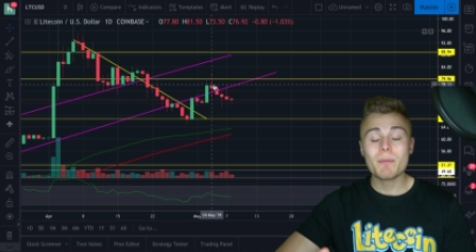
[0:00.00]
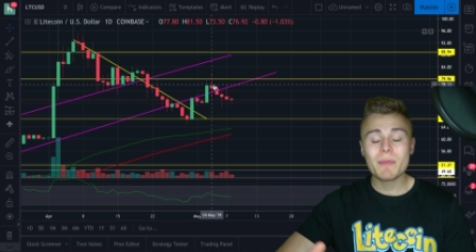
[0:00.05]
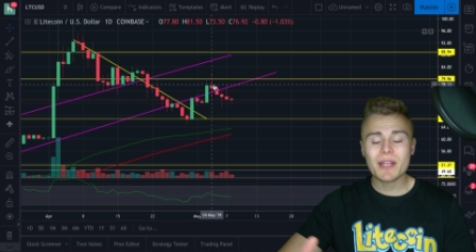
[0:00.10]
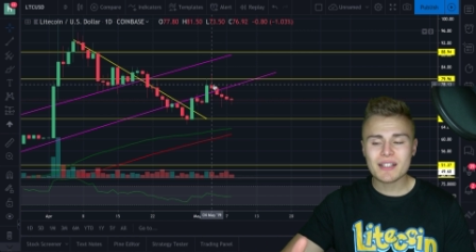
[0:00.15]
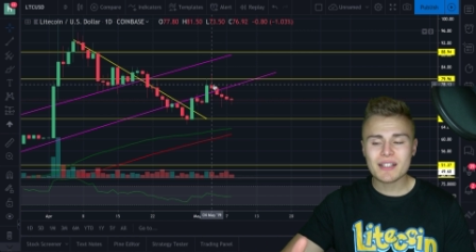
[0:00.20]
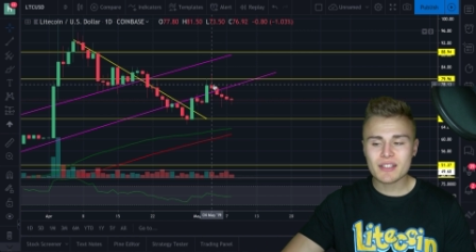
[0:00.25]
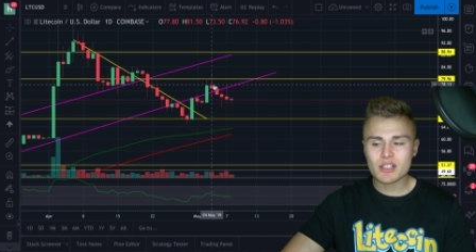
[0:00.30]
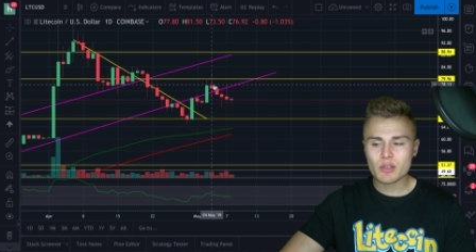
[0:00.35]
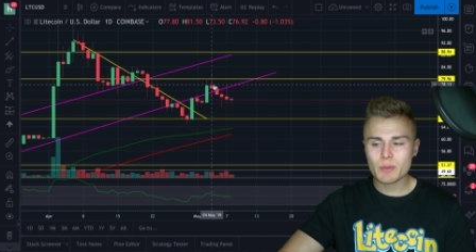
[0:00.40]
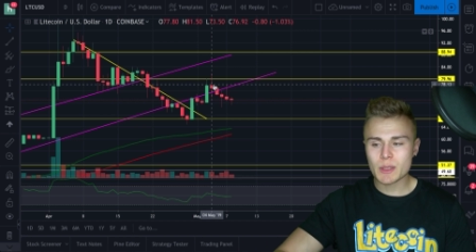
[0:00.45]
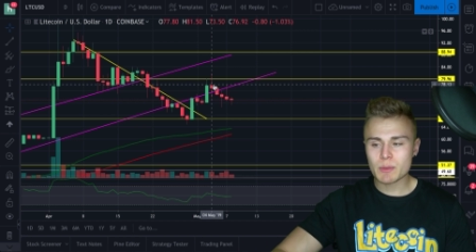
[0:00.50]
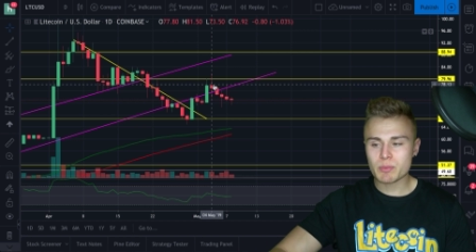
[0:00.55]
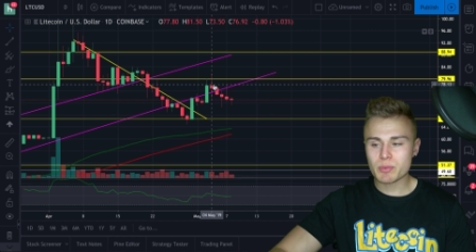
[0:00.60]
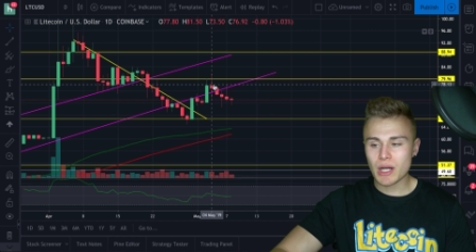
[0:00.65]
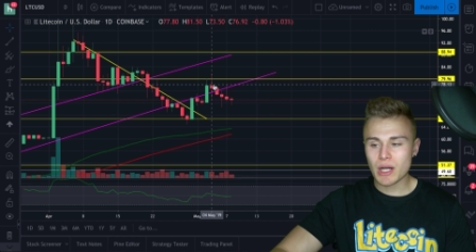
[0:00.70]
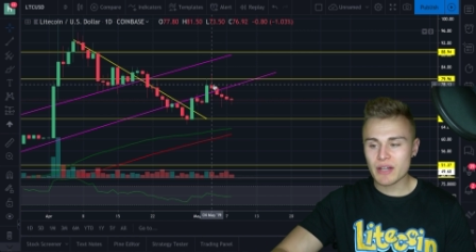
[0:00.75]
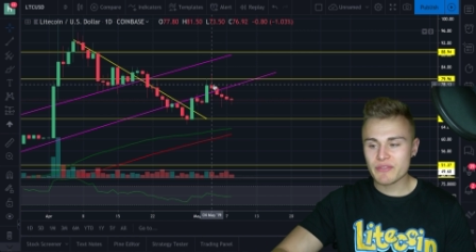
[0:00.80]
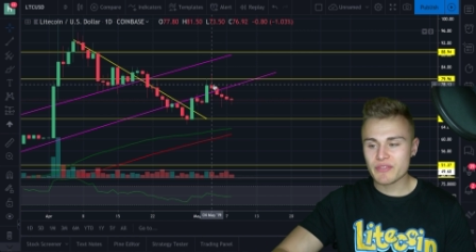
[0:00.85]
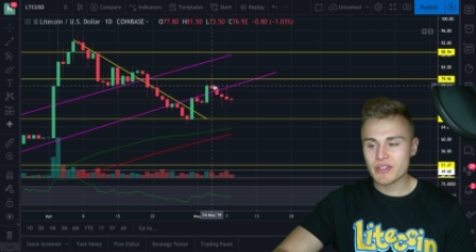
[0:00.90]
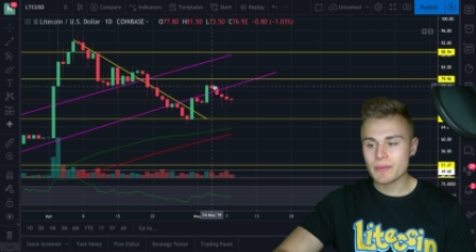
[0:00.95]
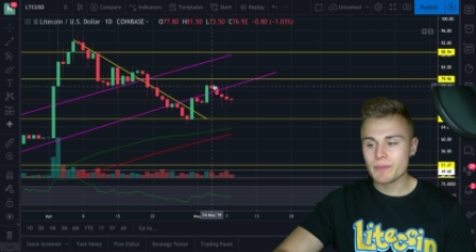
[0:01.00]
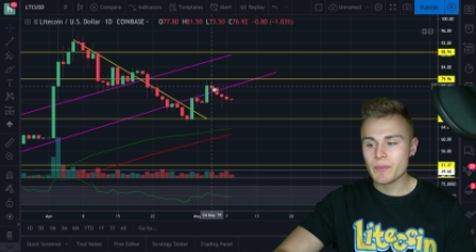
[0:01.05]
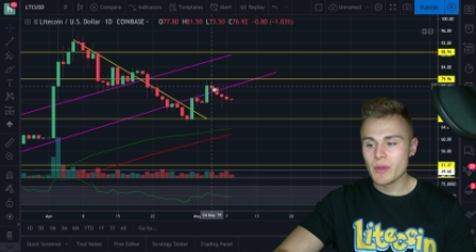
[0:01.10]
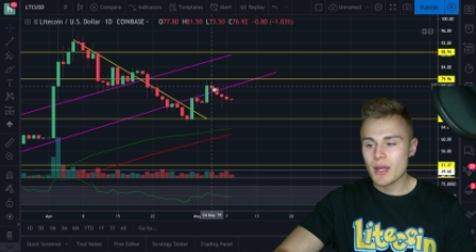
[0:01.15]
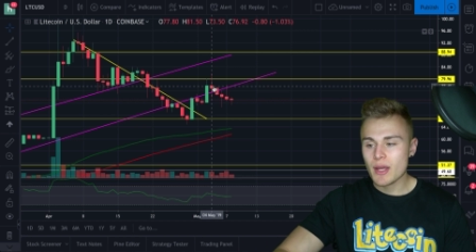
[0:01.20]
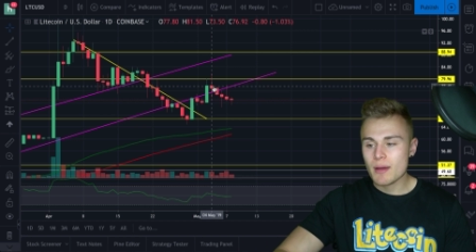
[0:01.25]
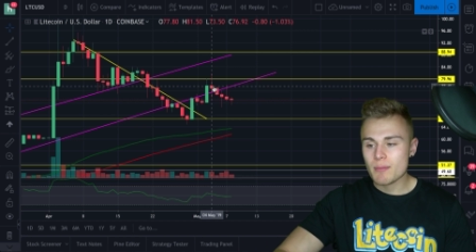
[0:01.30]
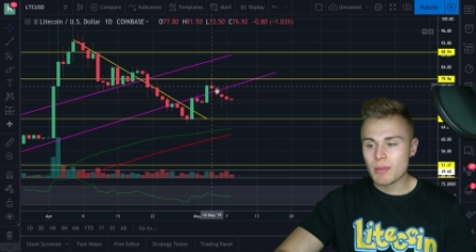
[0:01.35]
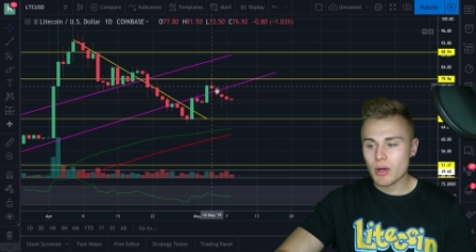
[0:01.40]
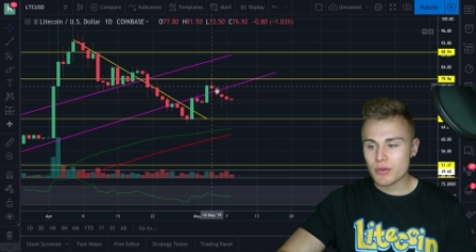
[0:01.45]
made a little bit of profit,
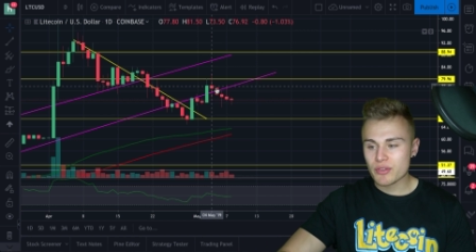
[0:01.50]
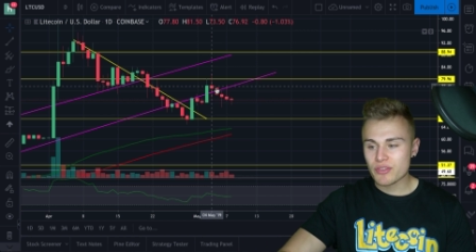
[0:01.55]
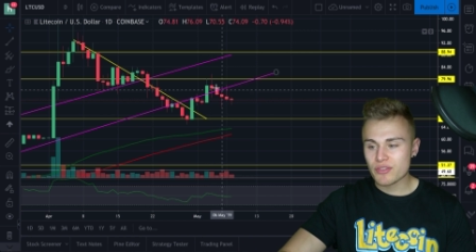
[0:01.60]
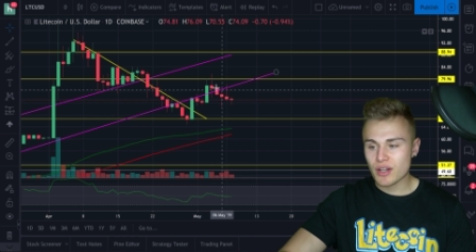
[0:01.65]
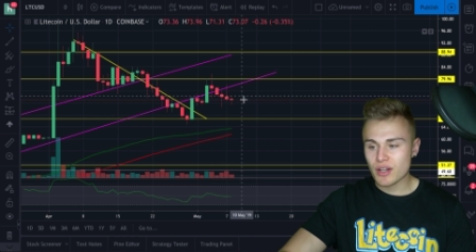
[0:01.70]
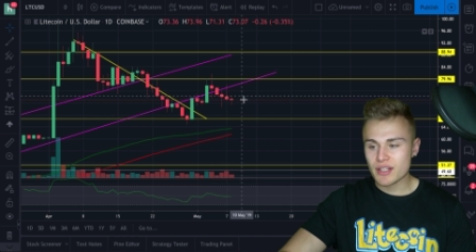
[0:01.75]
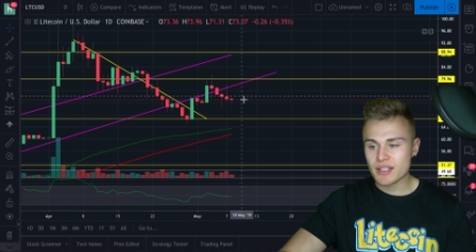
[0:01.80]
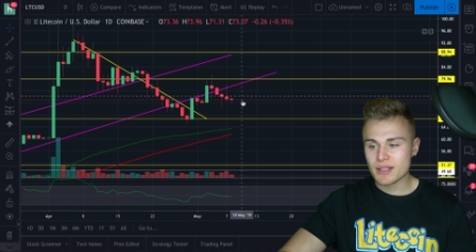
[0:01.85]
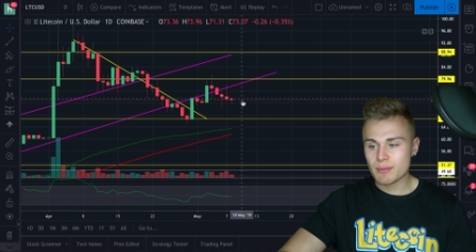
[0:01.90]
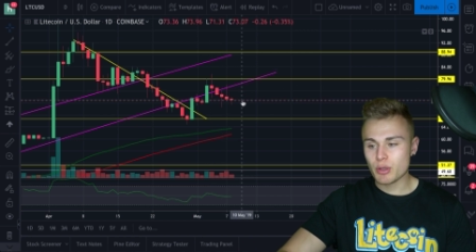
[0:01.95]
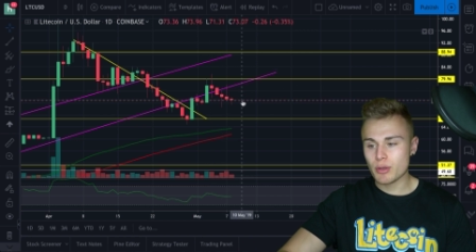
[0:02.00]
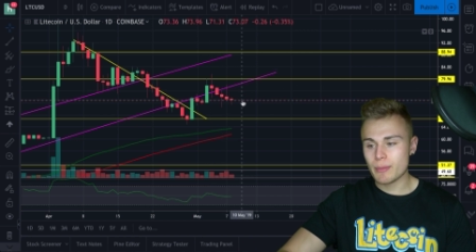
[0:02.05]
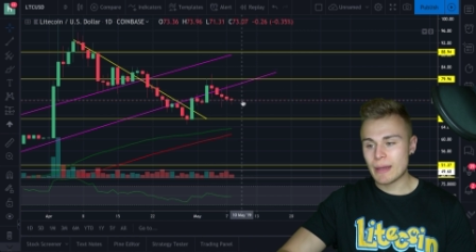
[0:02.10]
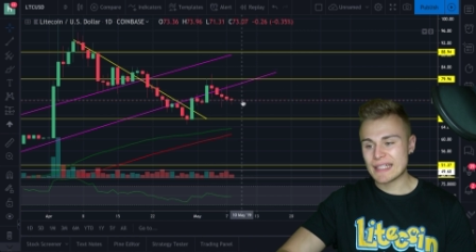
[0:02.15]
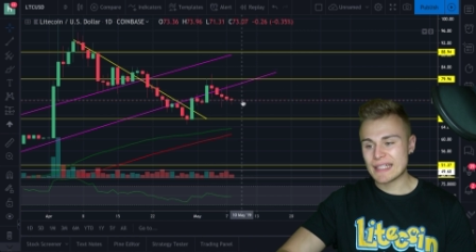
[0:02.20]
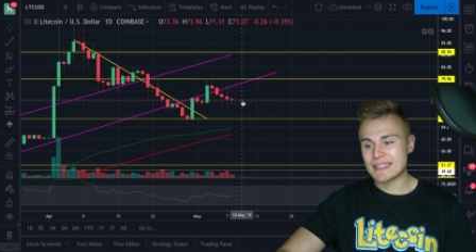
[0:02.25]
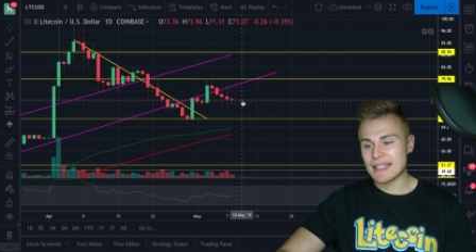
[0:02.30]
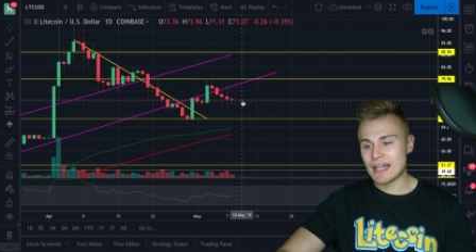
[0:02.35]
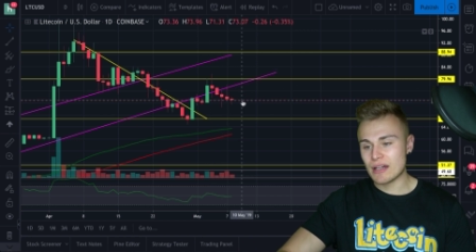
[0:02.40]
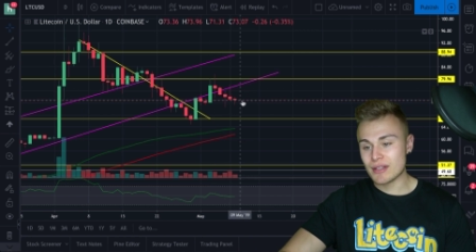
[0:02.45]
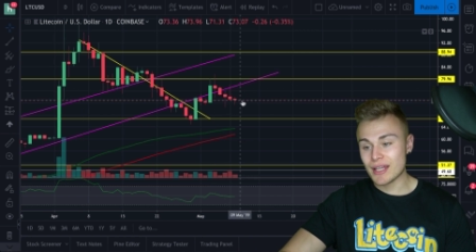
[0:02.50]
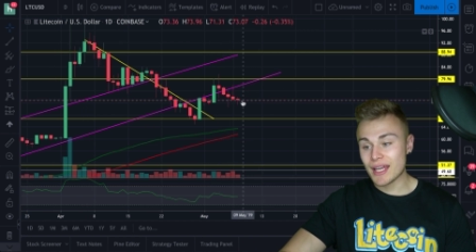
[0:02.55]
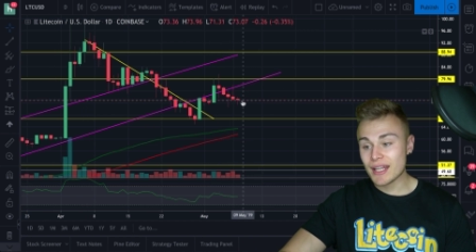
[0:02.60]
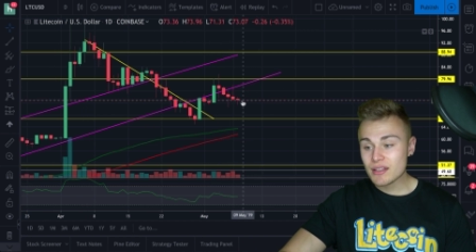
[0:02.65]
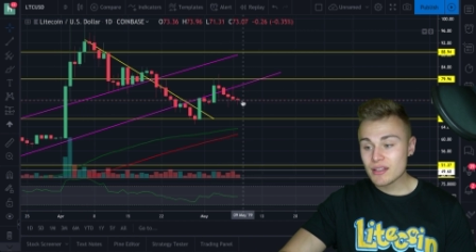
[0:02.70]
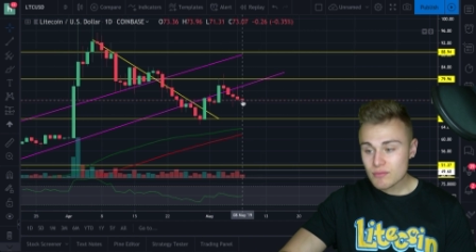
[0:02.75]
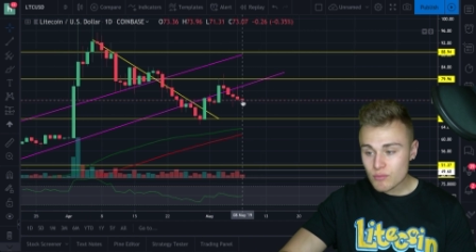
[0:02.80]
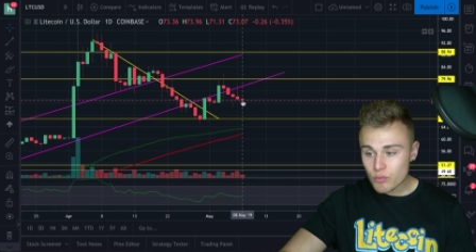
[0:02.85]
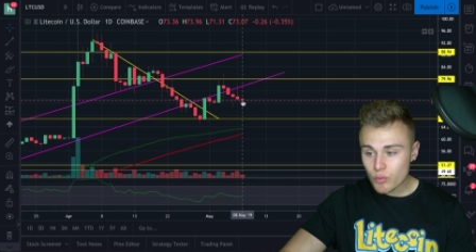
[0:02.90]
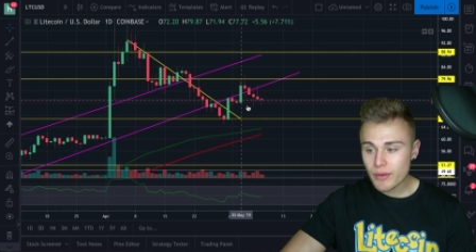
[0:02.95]
but we're starting to pull back down
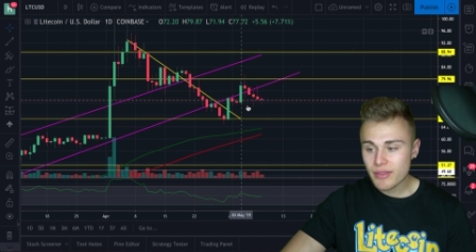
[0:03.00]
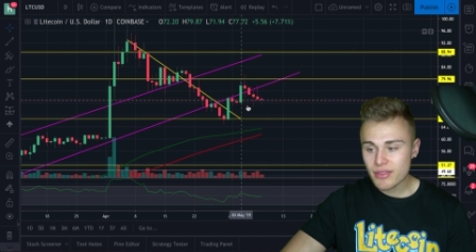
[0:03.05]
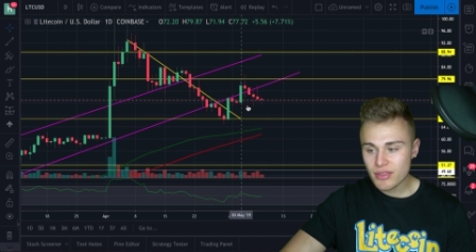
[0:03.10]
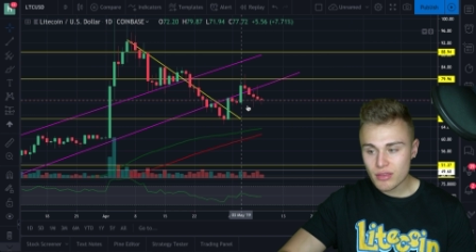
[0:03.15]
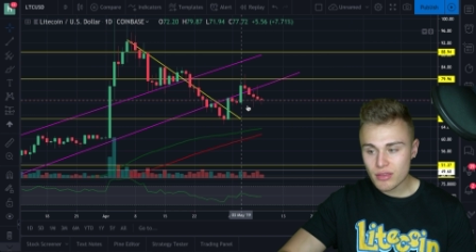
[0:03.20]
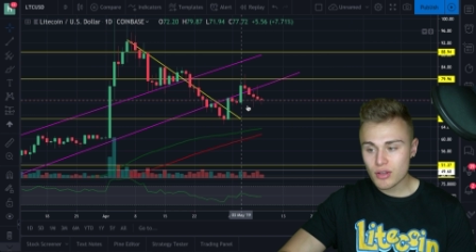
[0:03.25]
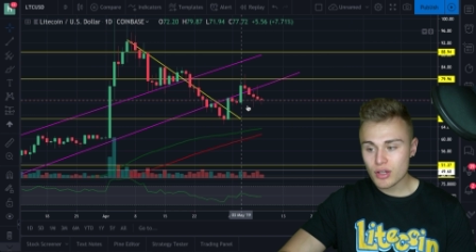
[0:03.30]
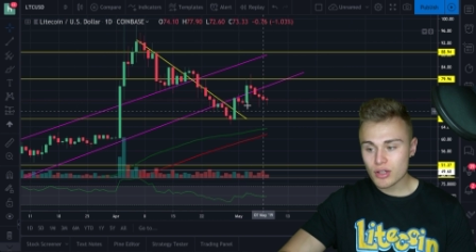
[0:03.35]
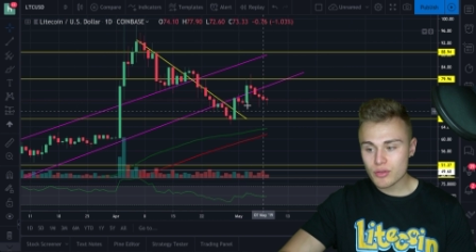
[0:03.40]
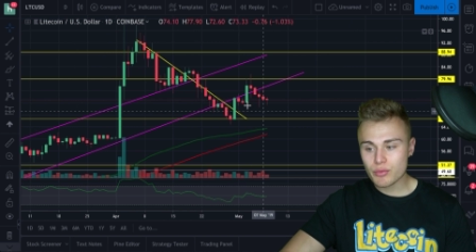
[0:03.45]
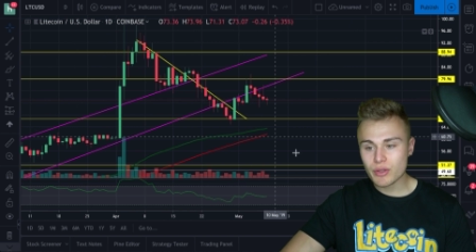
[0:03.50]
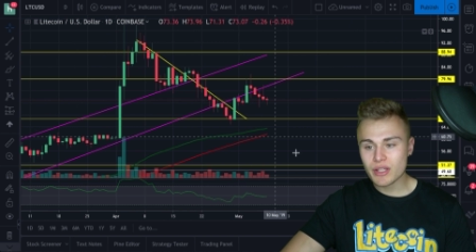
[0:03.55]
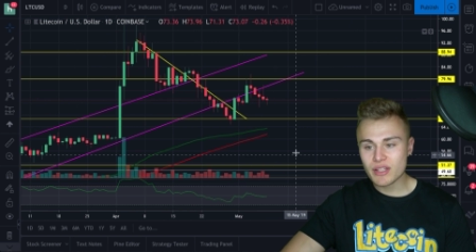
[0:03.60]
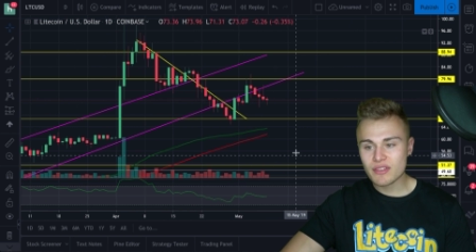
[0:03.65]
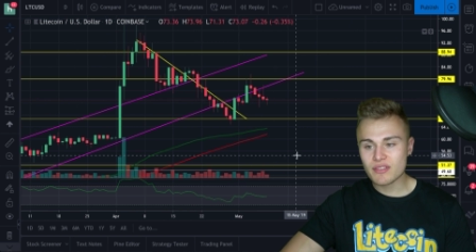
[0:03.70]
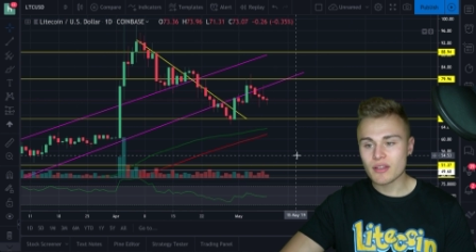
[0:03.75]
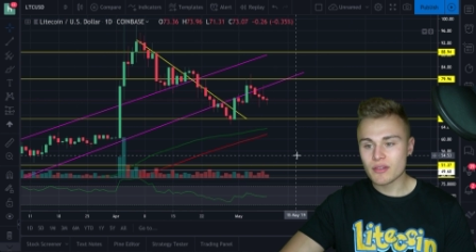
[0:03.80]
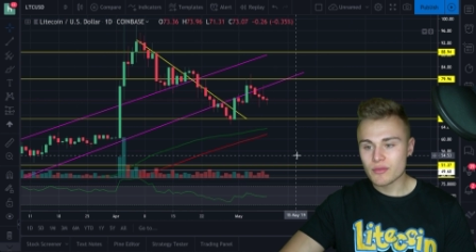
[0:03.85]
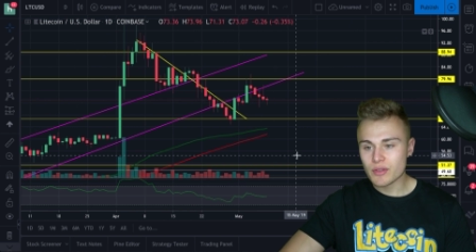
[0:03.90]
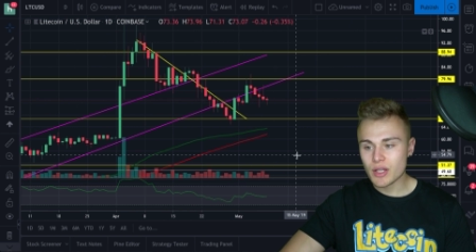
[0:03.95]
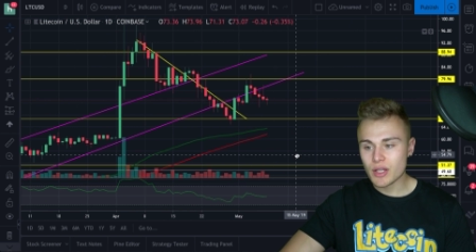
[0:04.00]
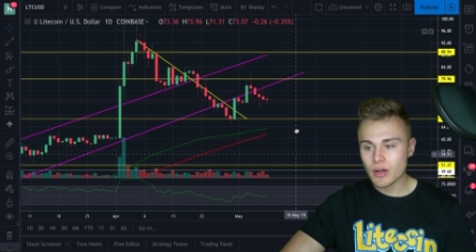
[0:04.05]
and with good reason.